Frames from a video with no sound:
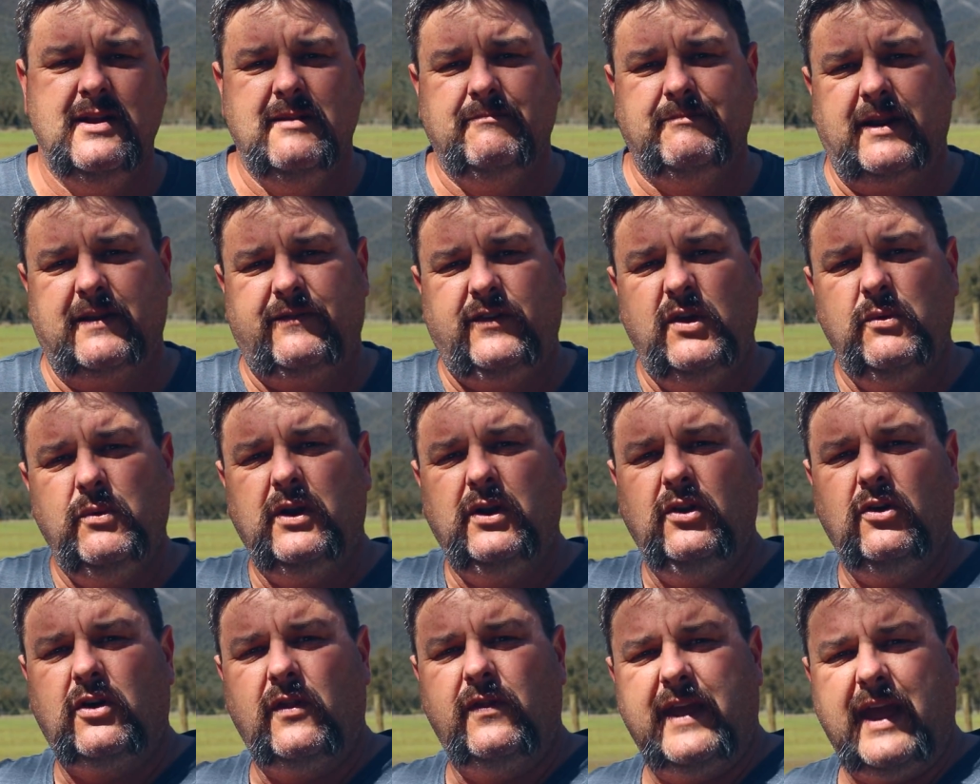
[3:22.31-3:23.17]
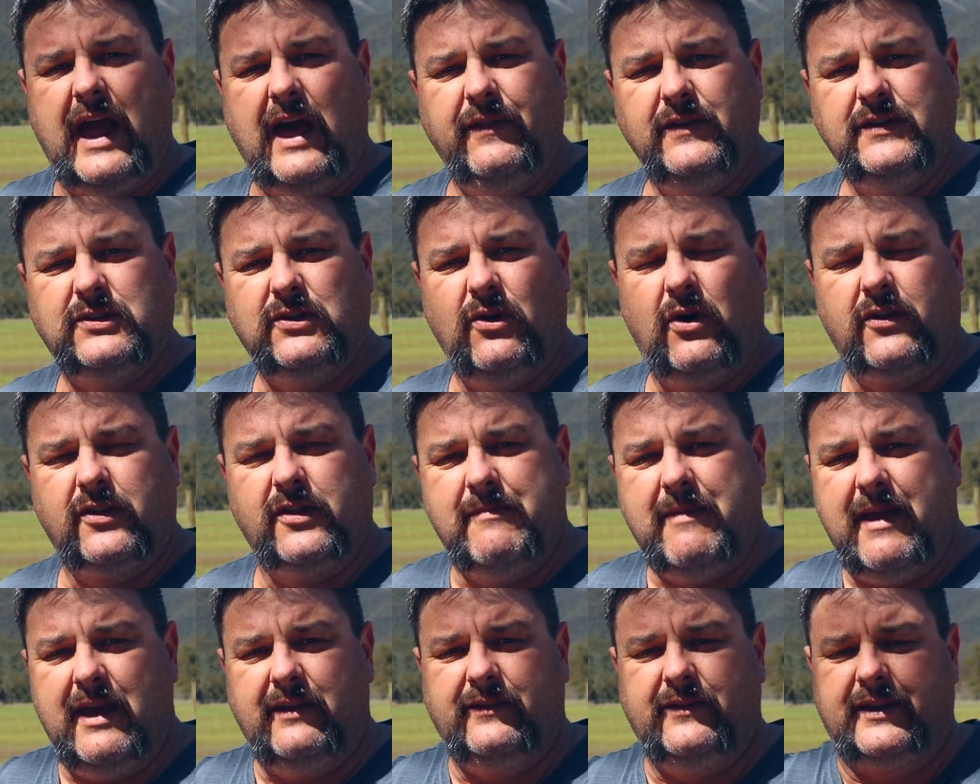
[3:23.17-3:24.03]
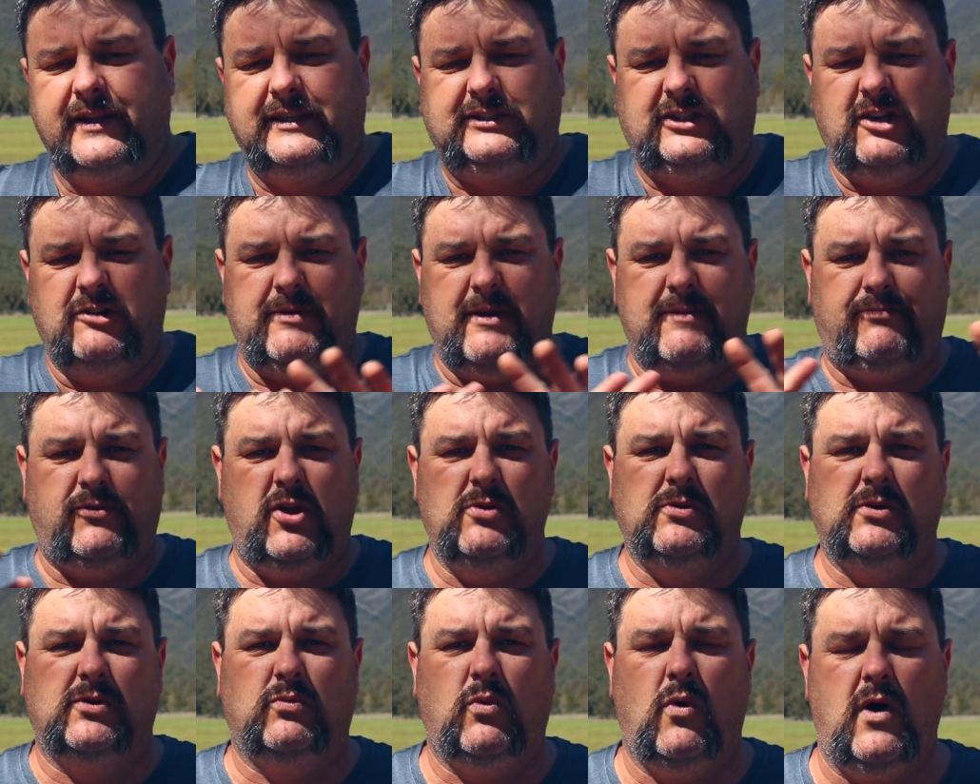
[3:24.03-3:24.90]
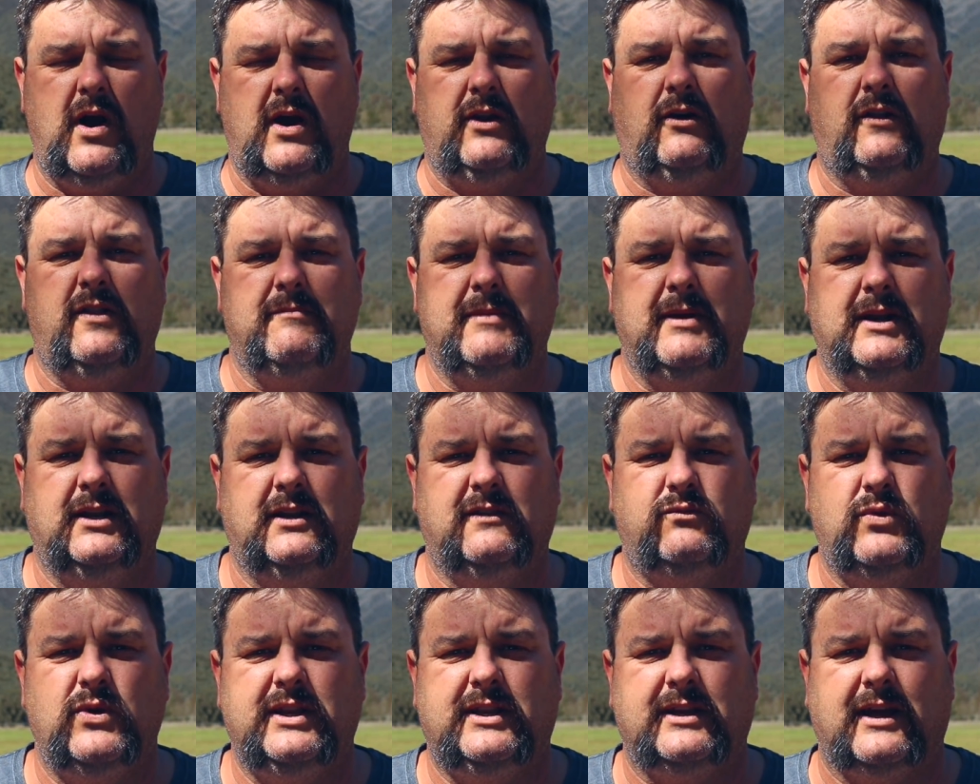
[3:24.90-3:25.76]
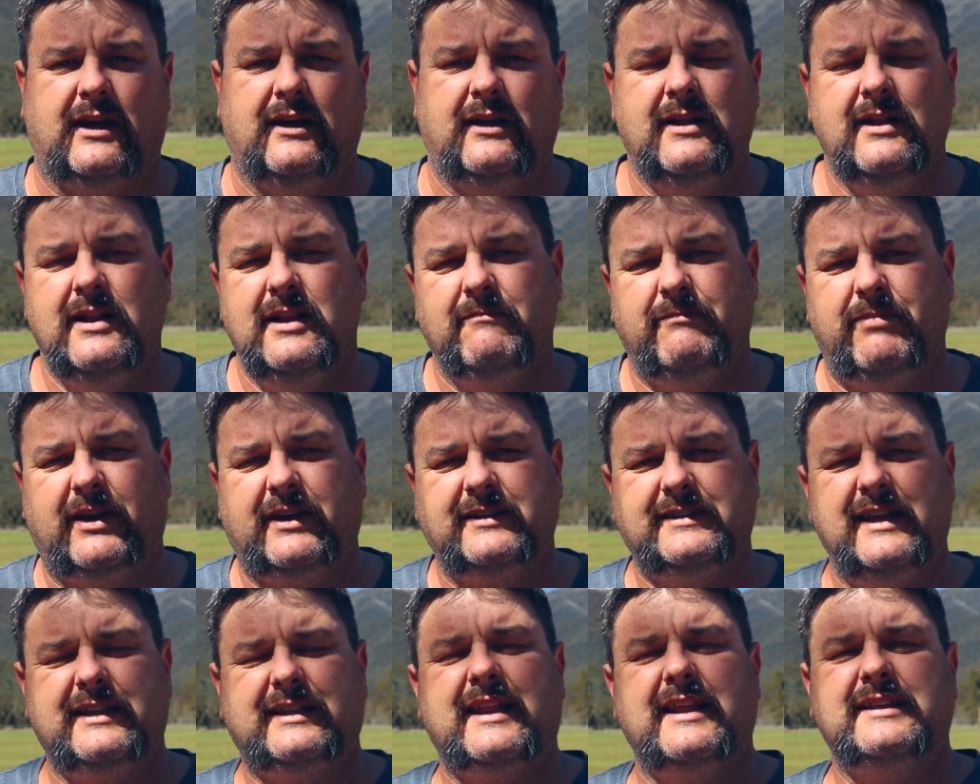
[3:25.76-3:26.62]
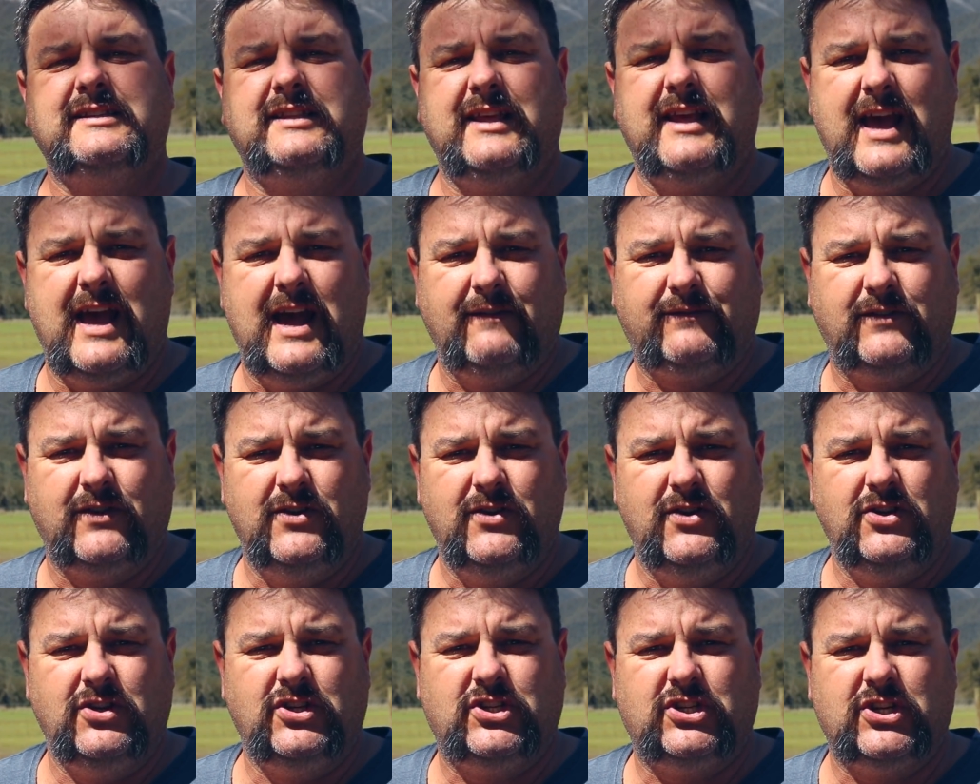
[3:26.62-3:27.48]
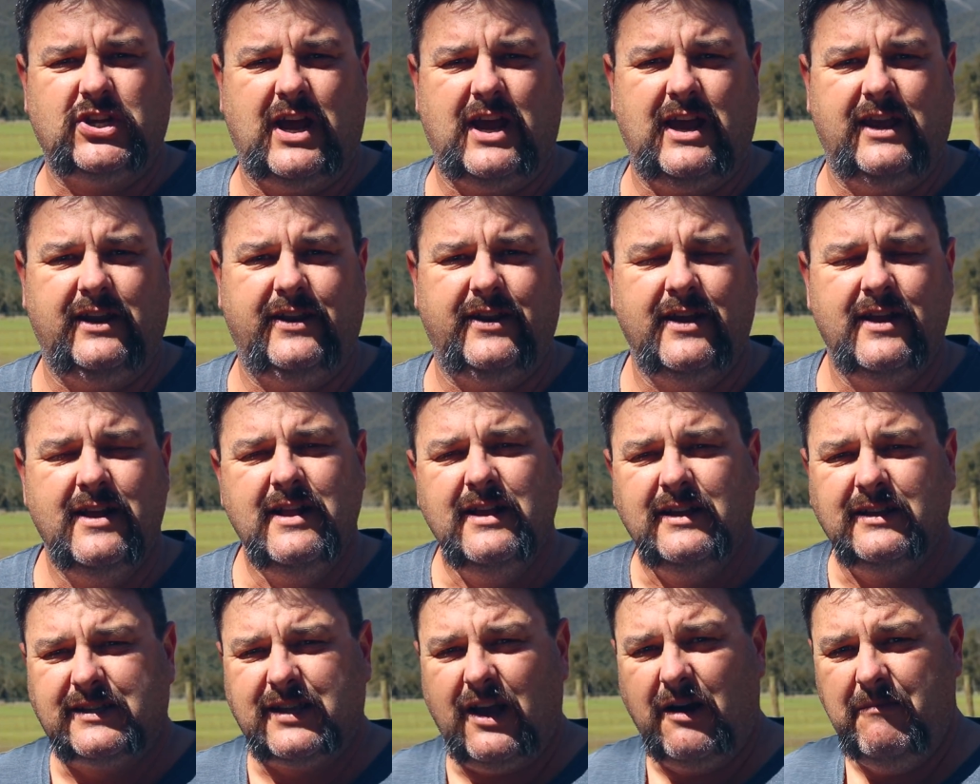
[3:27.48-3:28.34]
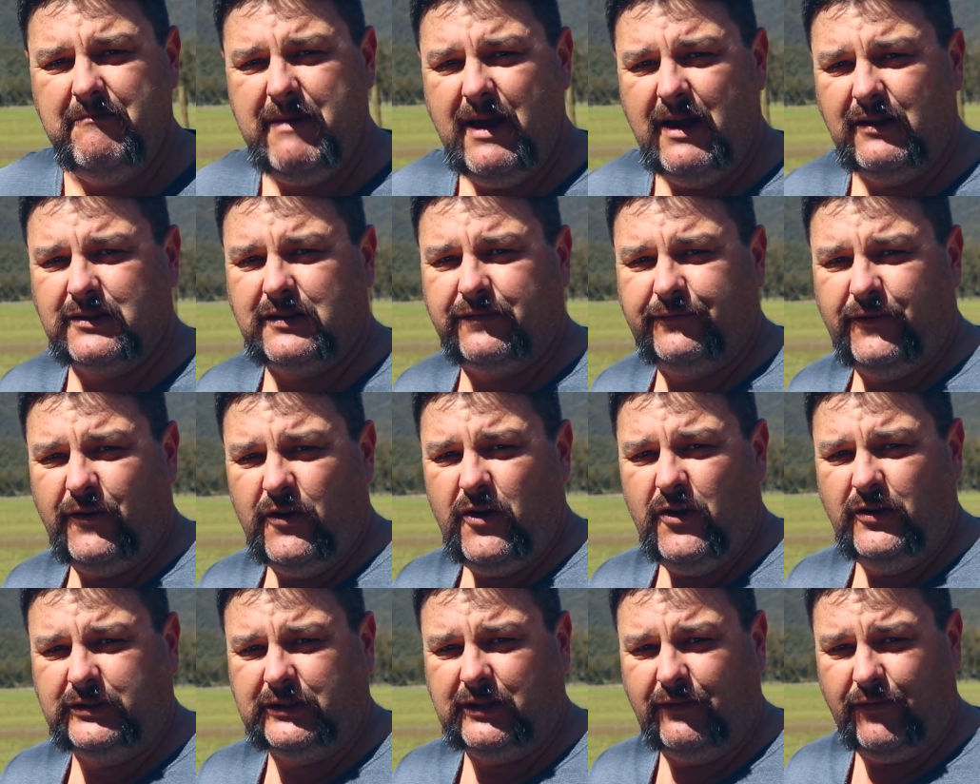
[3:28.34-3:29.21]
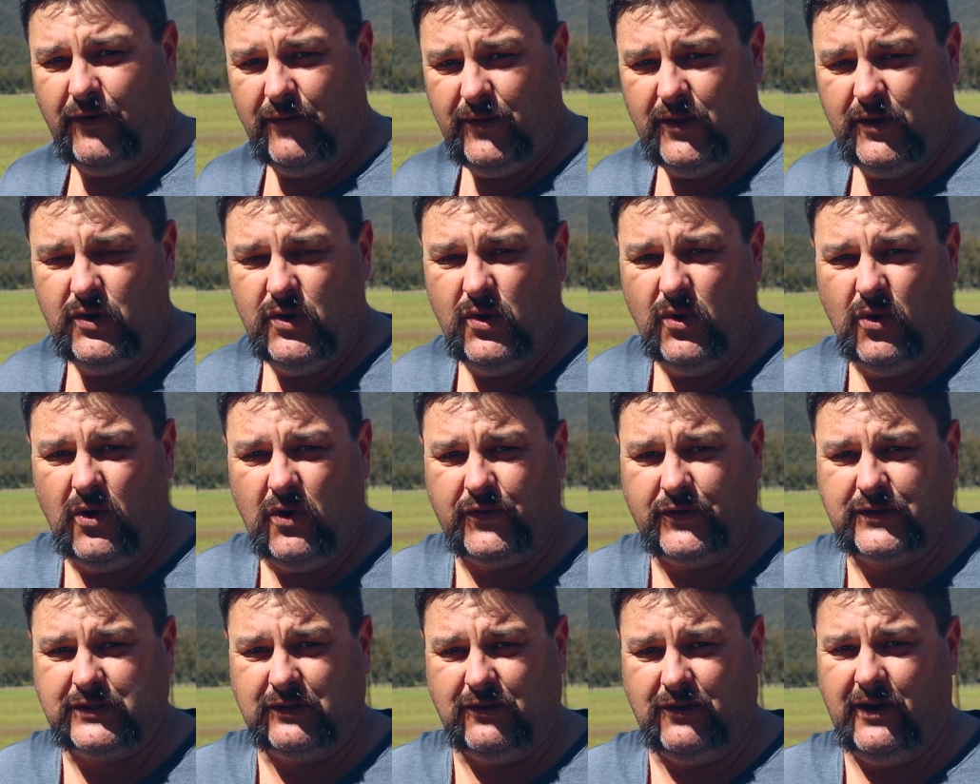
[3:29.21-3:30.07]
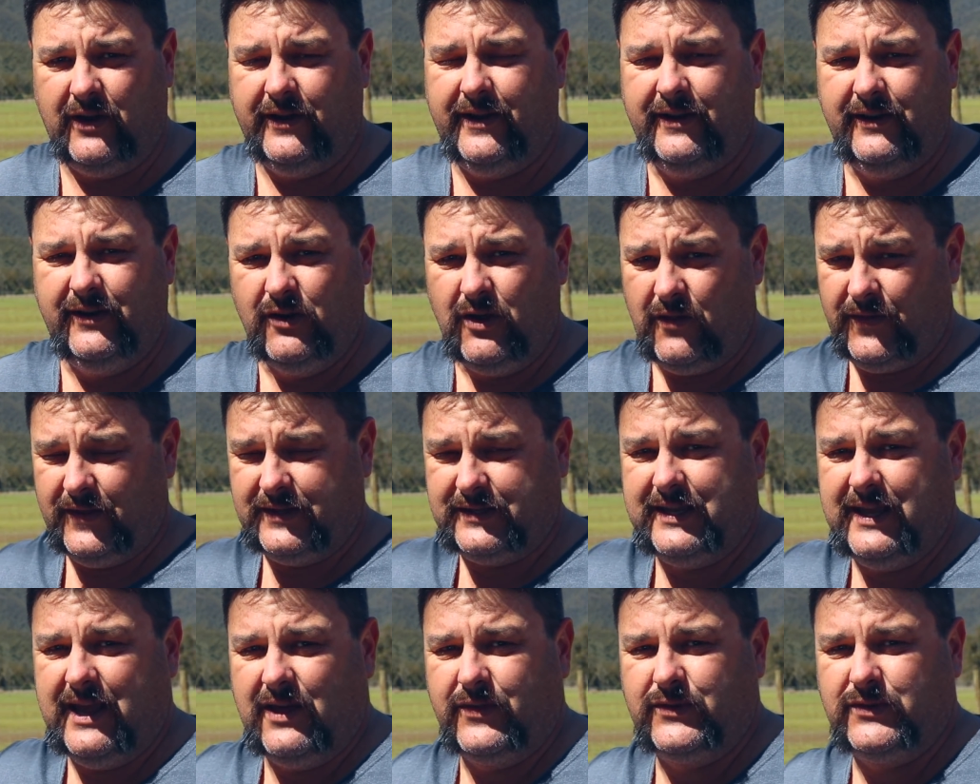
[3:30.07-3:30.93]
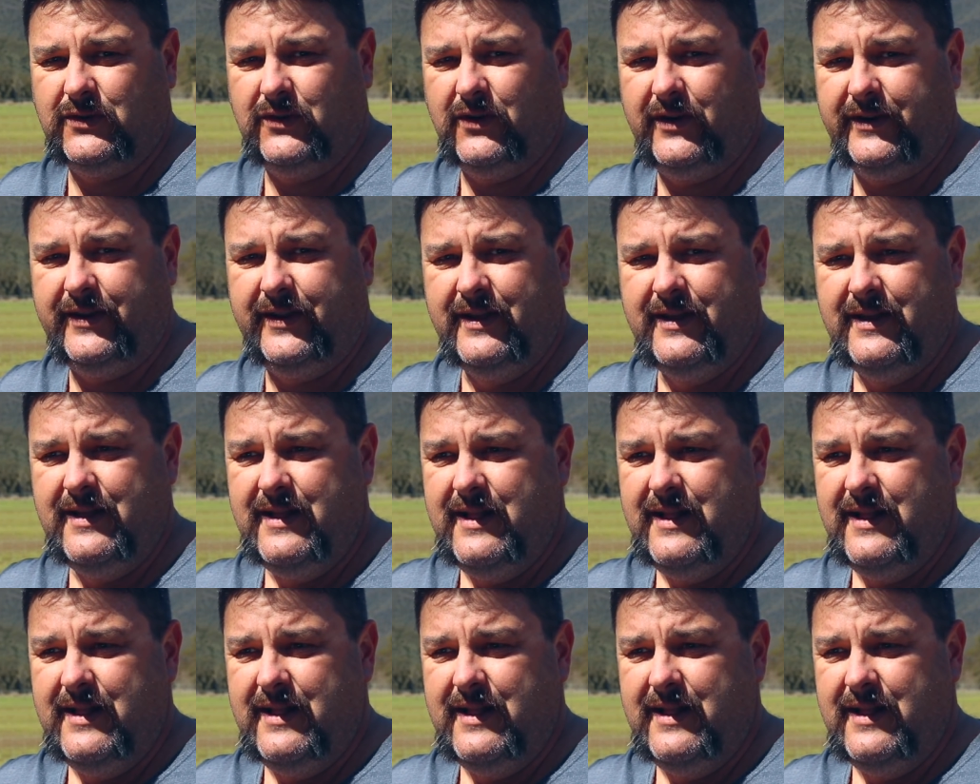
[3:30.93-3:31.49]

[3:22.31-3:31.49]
But if you were to look on the other side of the mountain, it'd still be pure white, like the middle of winter, because that gets the afternoon shade. So it melts first from the north side, not the south side.